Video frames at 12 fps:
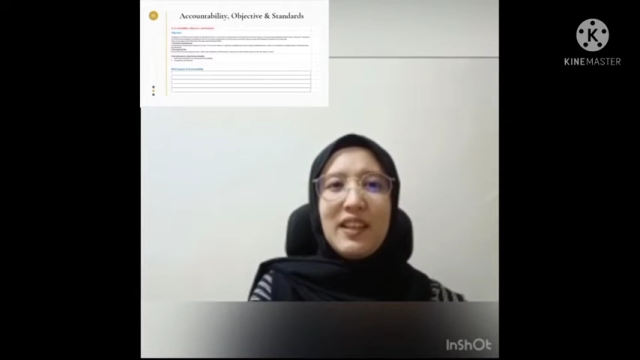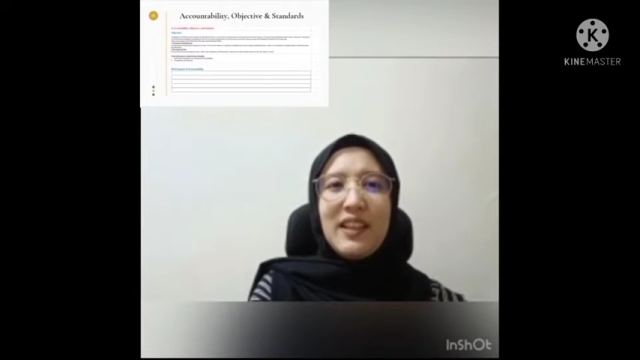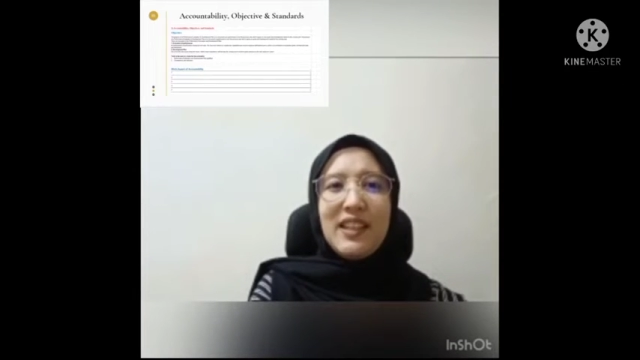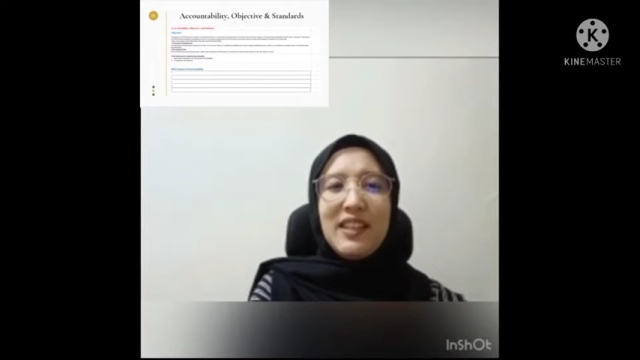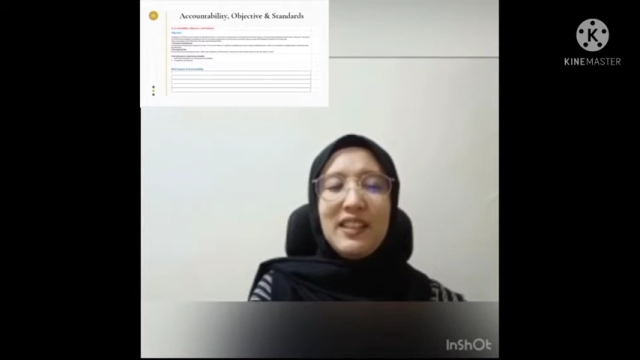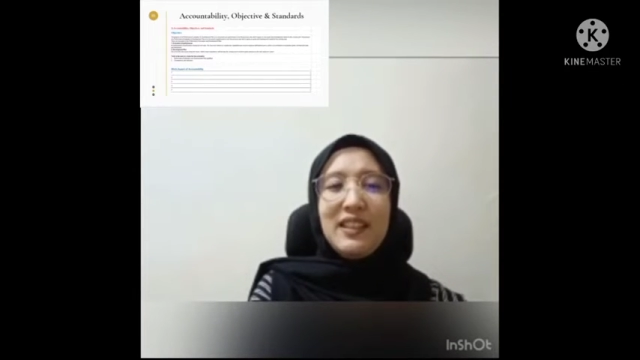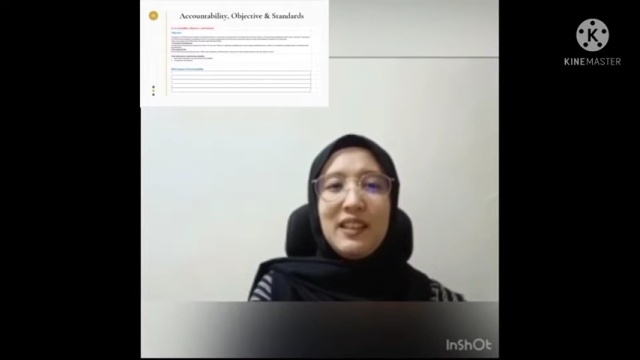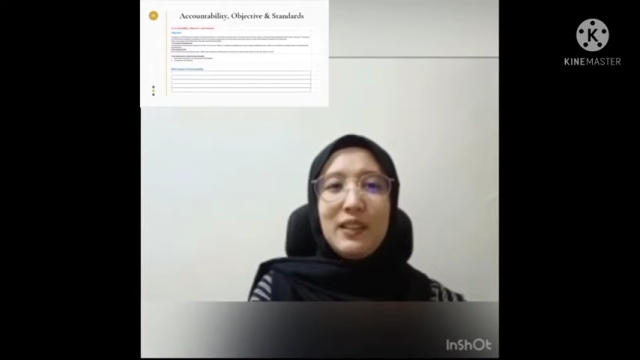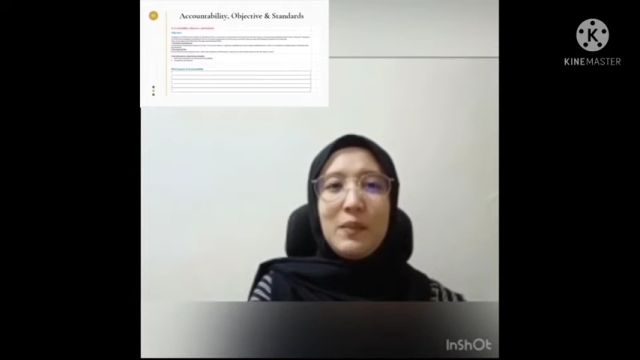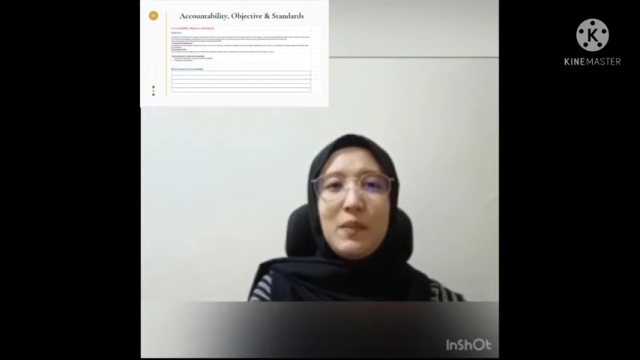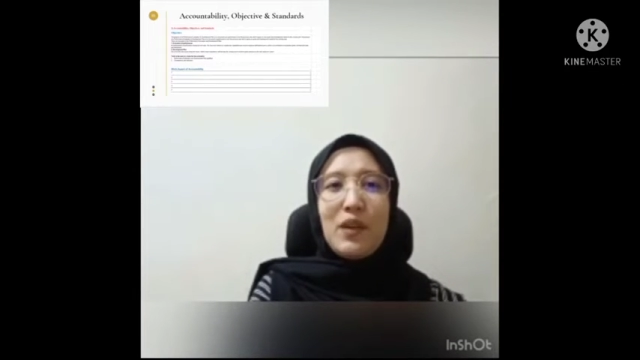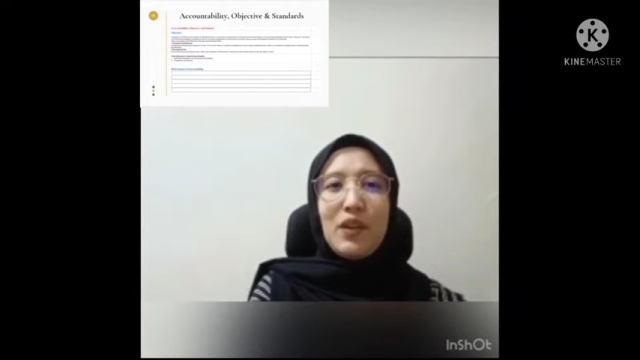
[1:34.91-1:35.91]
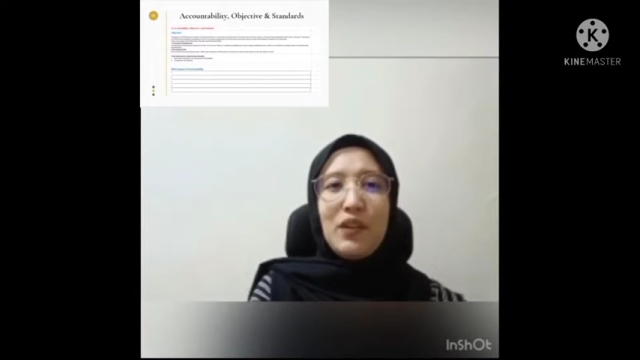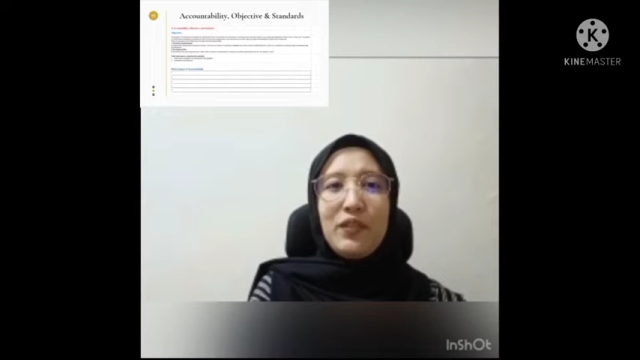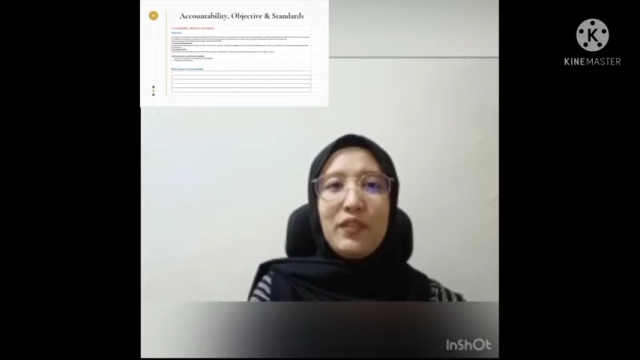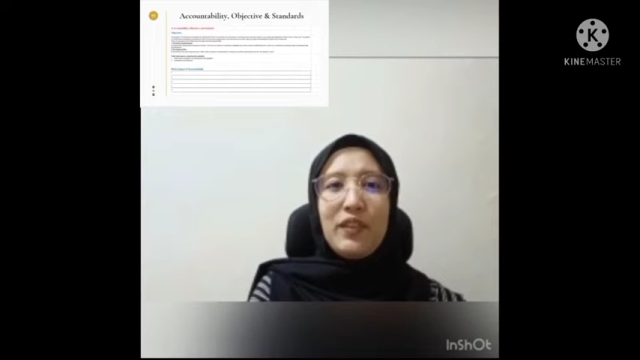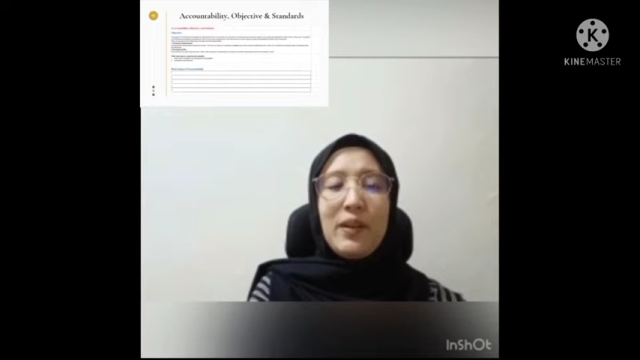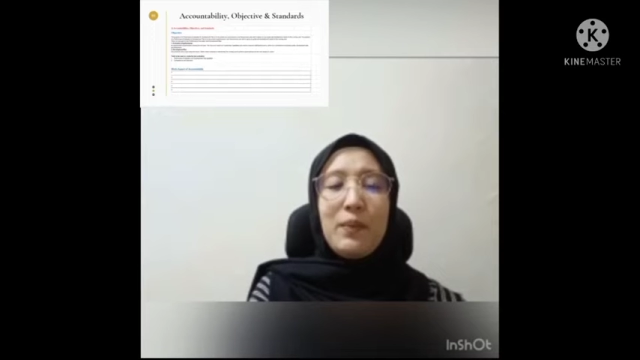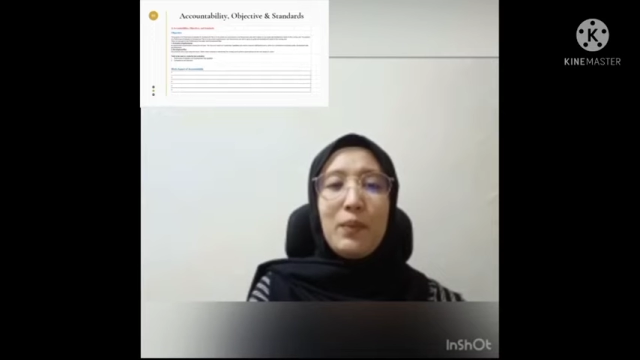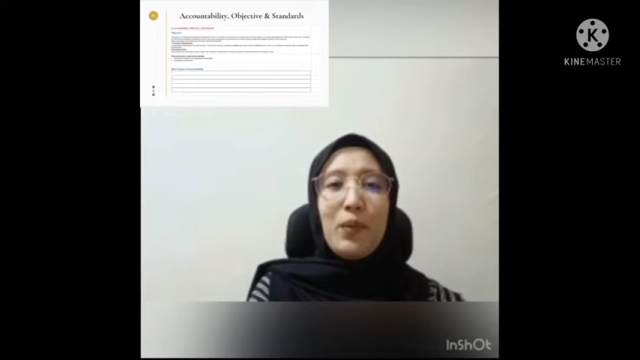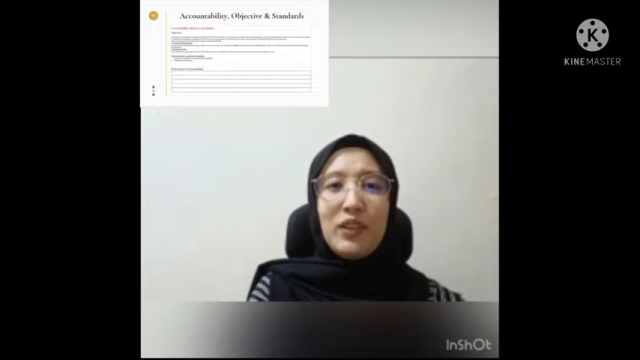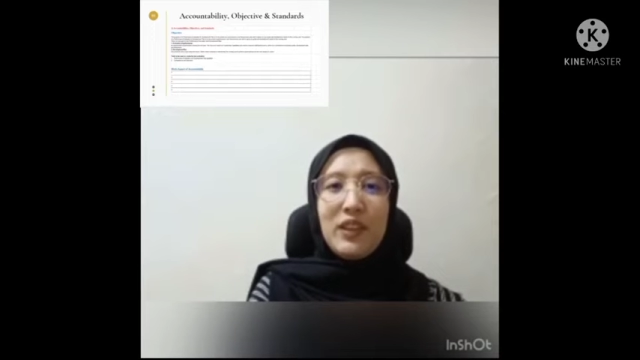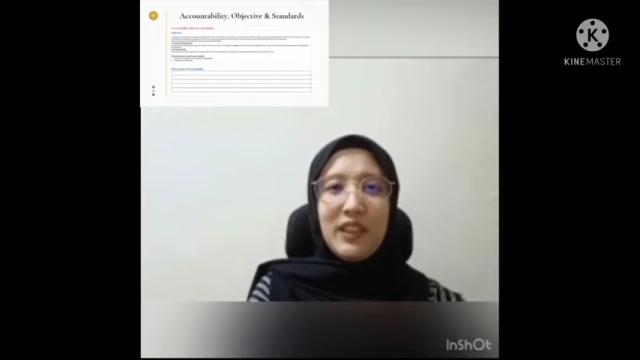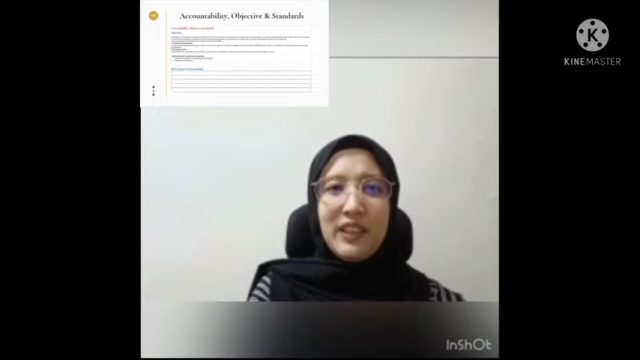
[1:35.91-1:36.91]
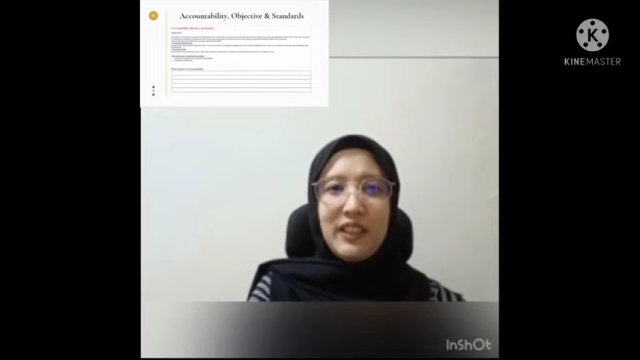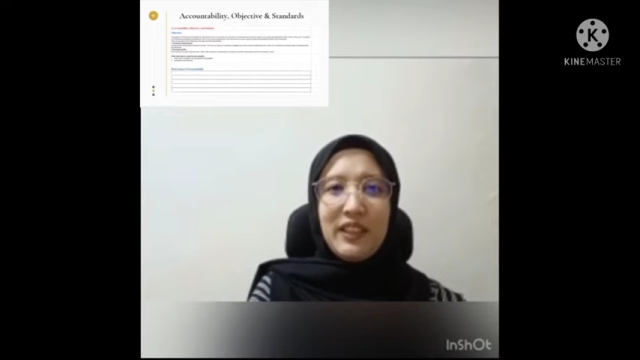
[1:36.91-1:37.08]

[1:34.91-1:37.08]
in terms of importance,